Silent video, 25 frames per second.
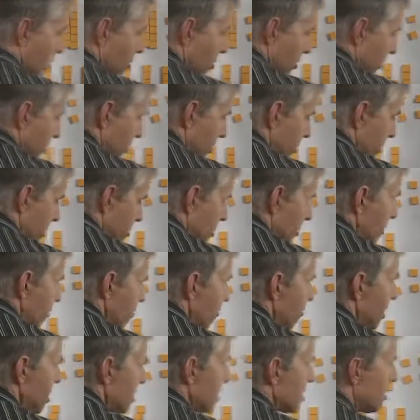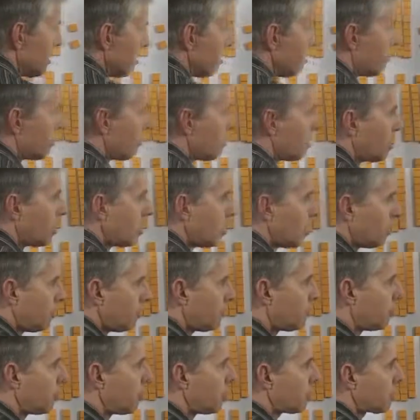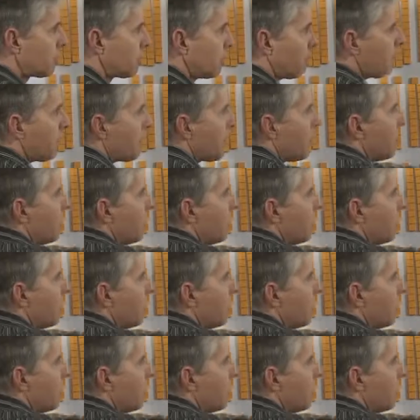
on the written version.